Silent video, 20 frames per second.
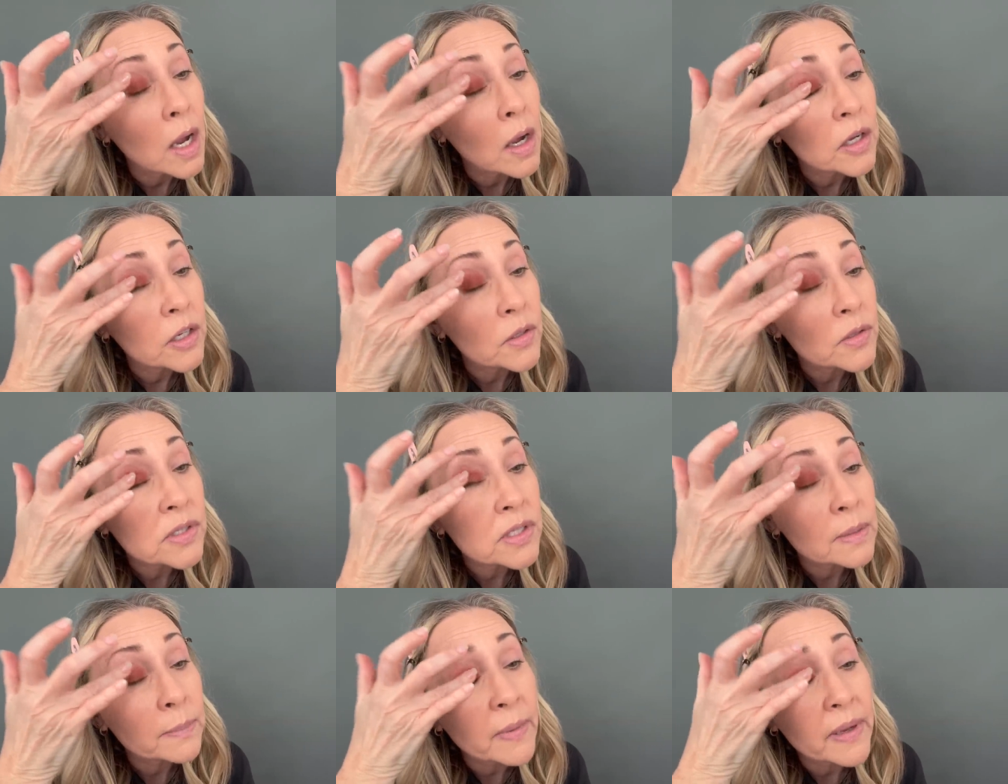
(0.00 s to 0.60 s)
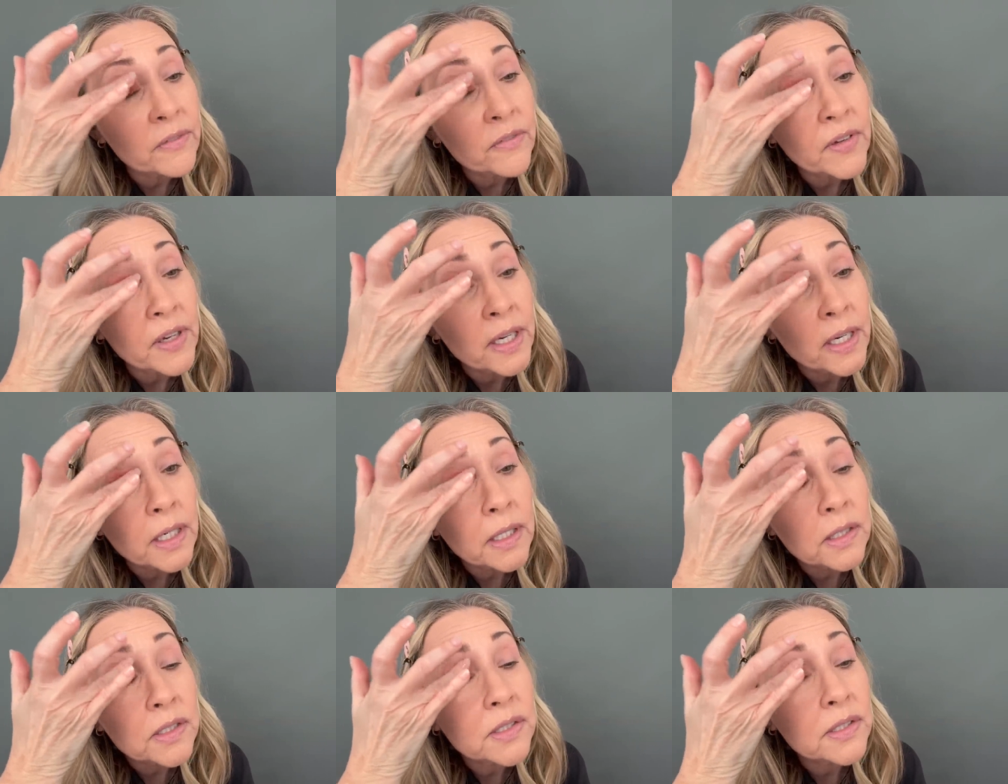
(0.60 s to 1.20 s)
using my
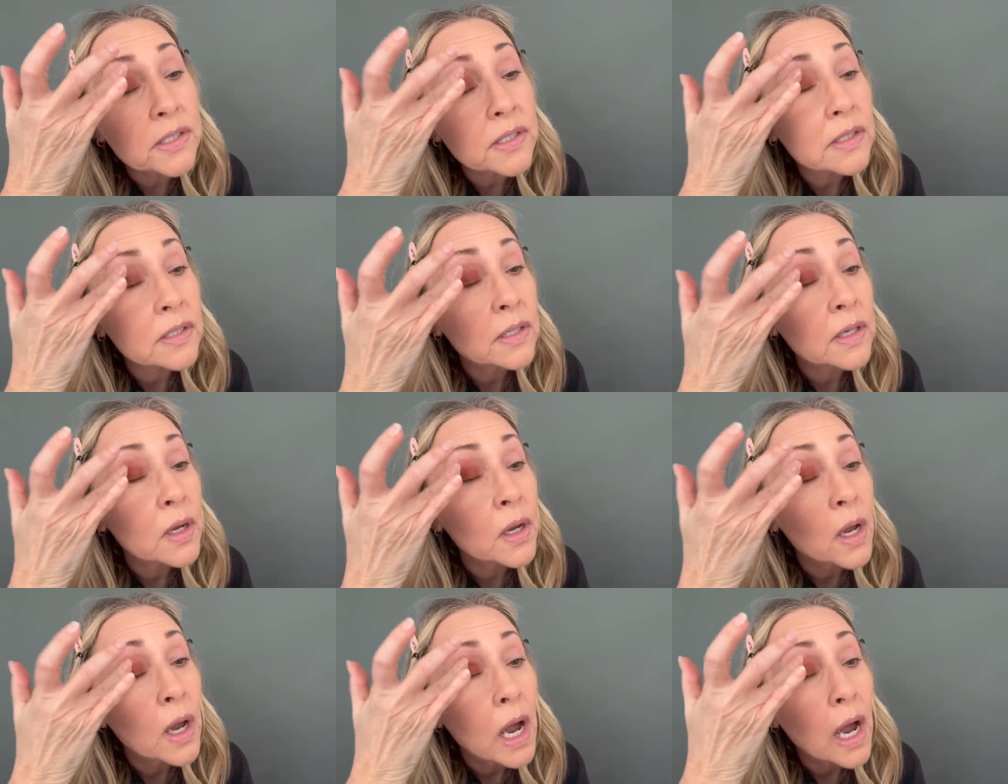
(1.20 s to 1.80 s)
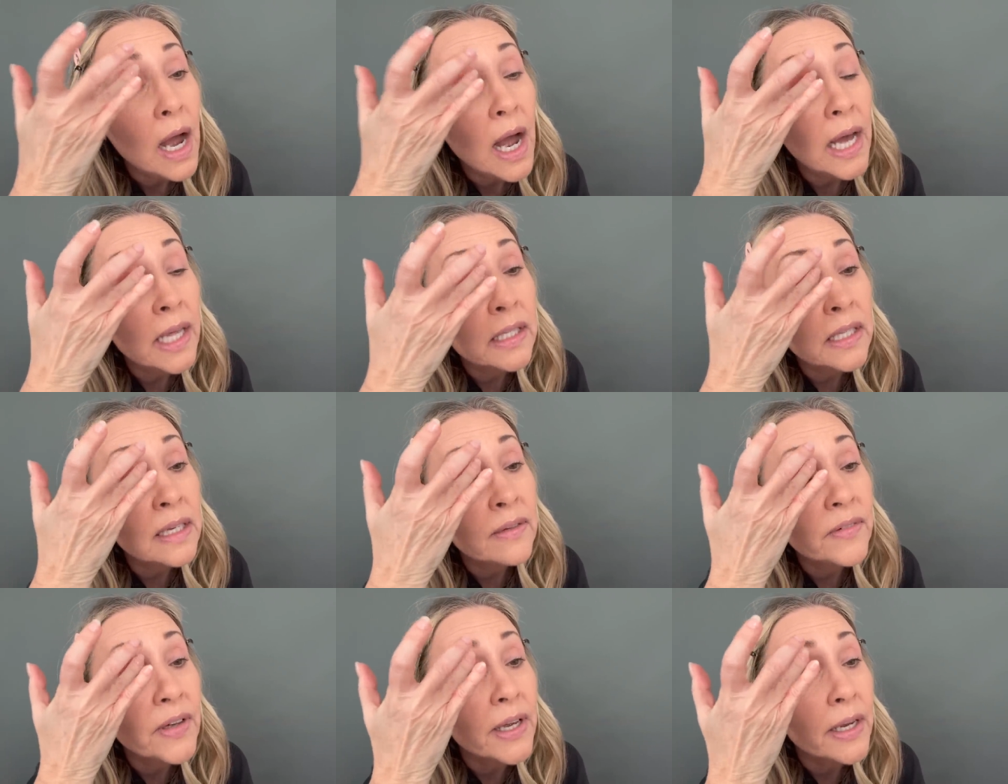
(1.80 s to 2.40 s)
fingers. I
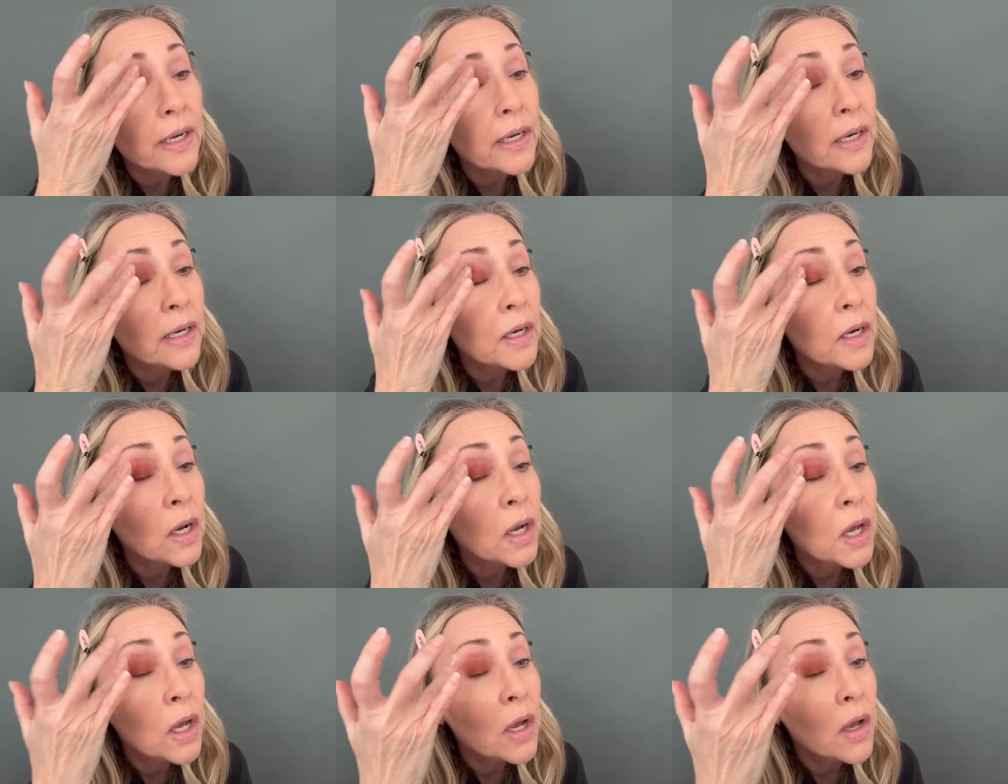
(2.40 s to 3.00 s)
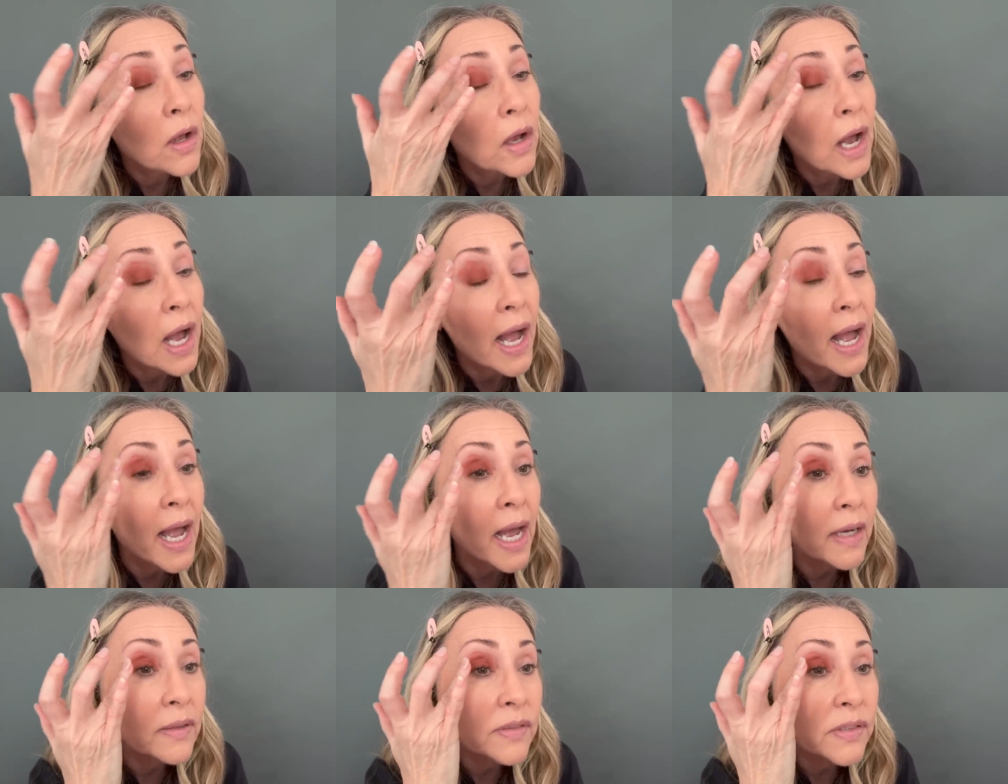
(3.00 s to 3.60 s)
love it. I
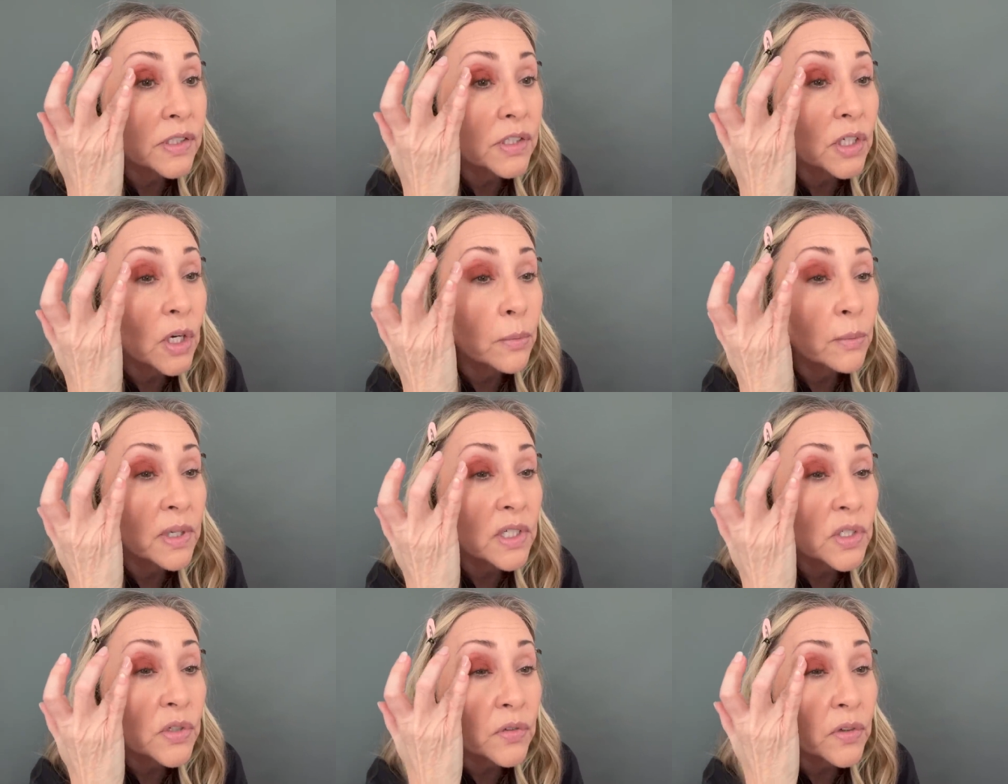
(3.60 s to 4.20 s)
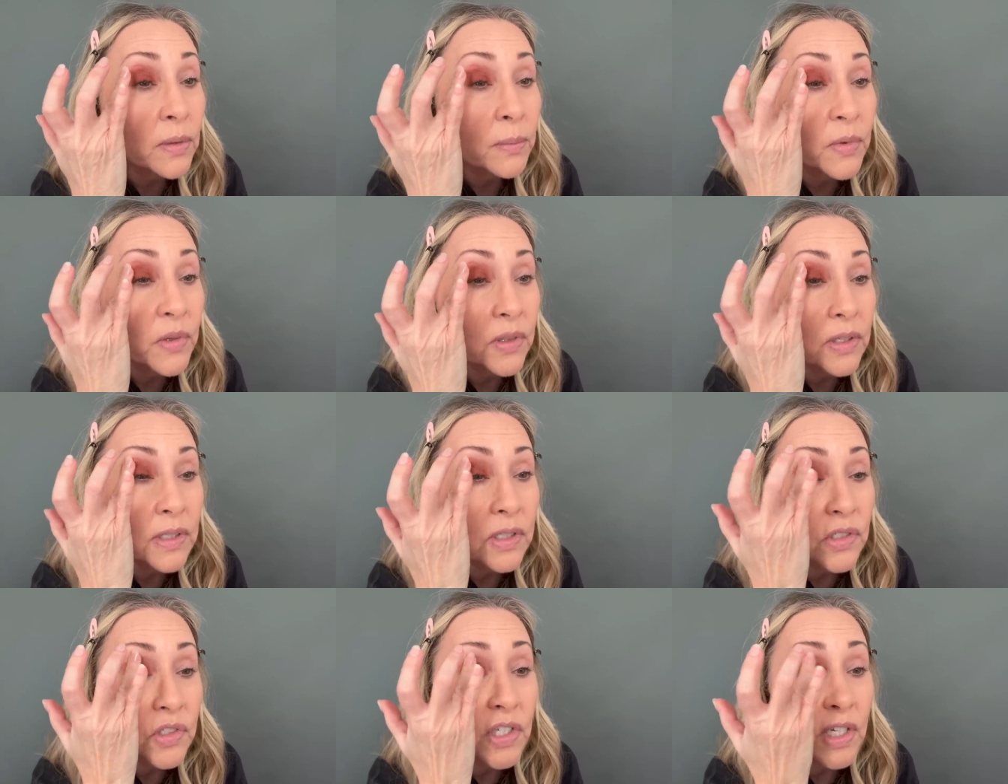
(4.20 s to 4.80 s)
have so much fun with
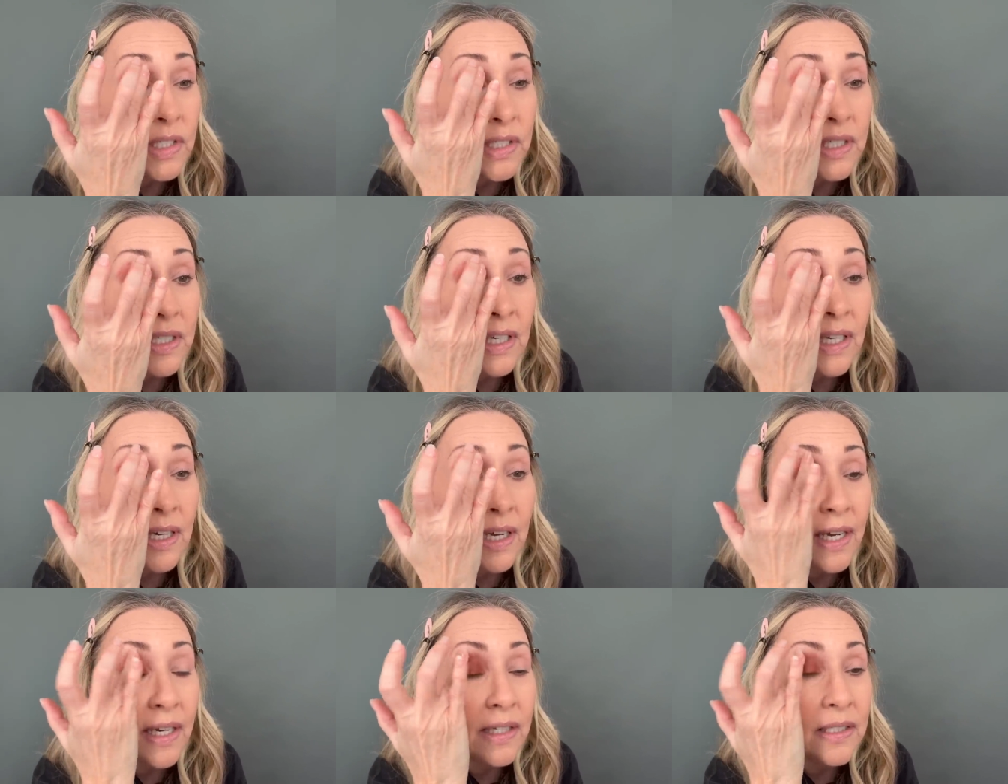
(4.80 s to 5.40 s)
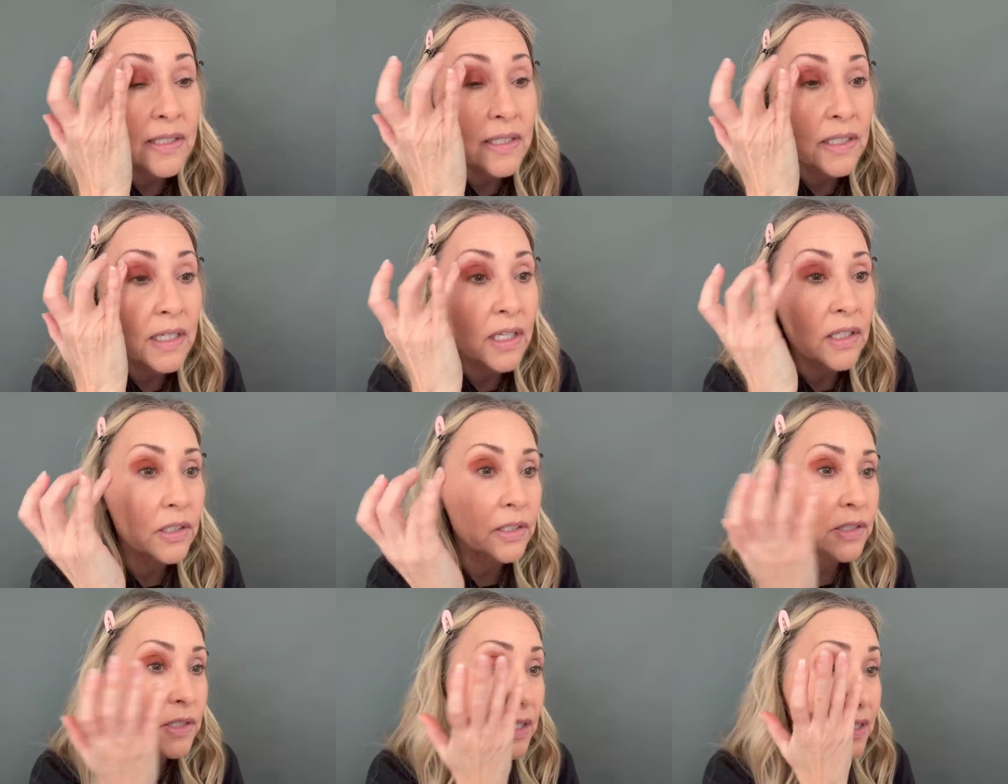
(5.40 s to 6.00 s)
these Jessica Hayes
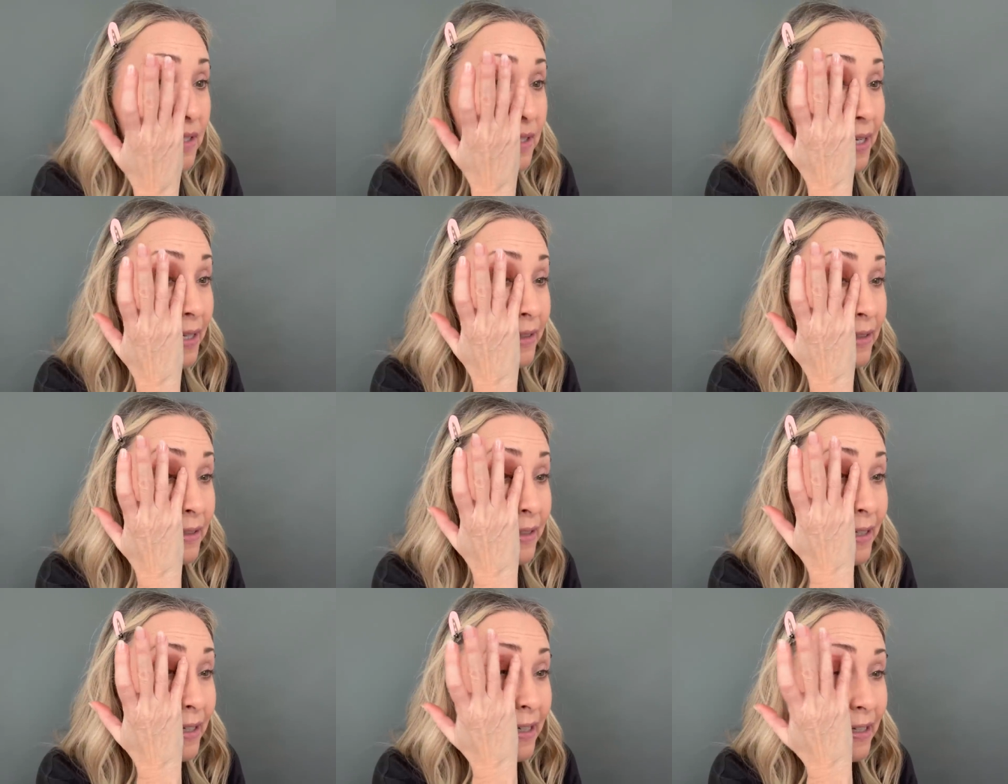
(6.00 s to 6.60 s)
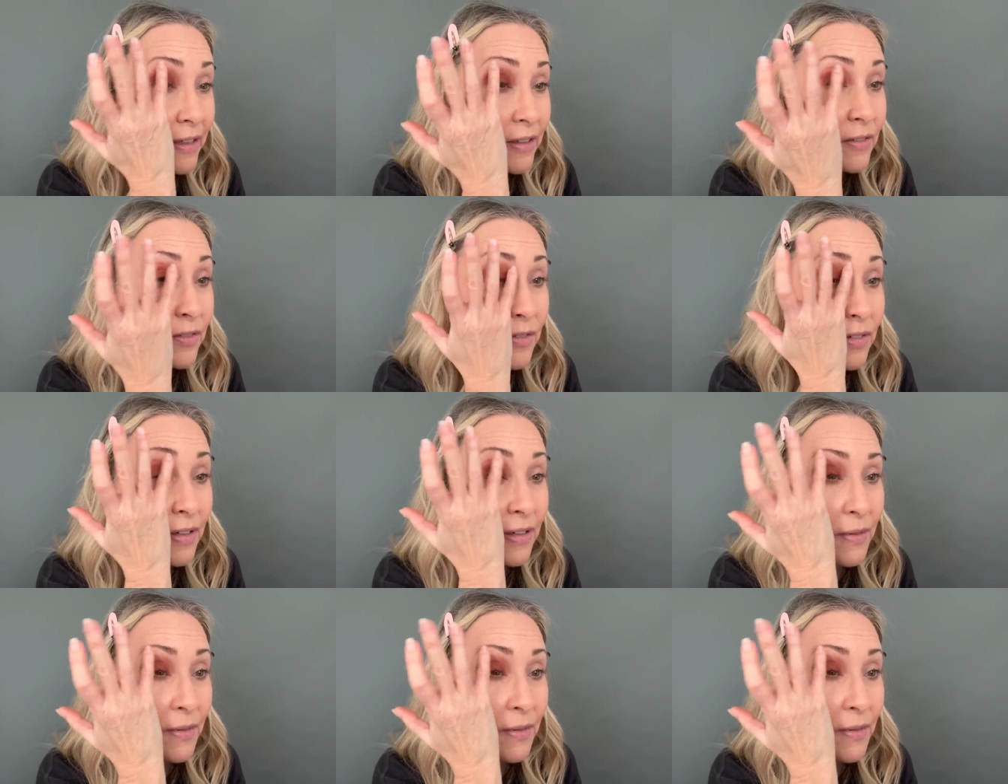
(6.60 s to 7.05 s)
colors because I love